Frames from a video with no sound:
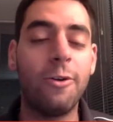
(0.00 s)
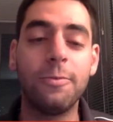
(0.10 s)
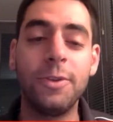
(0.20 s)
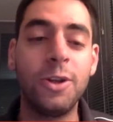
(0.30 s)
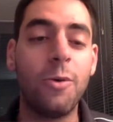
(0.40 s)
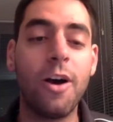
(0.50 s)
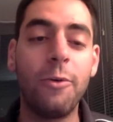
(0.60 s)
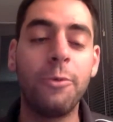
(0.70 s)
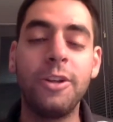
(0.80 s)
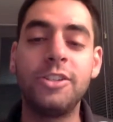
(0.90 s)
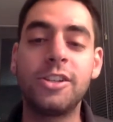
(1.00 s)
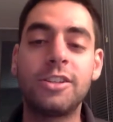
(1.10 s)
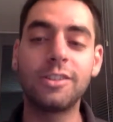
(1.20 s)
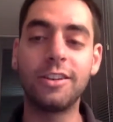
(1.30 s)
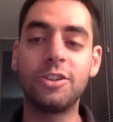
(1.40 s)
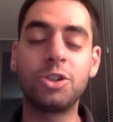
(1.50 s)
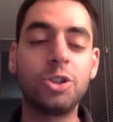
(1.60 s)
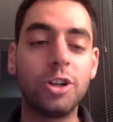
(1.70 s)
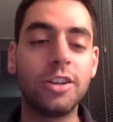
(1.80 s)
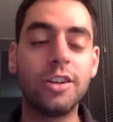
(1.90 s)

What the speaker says: wow, you know what, we just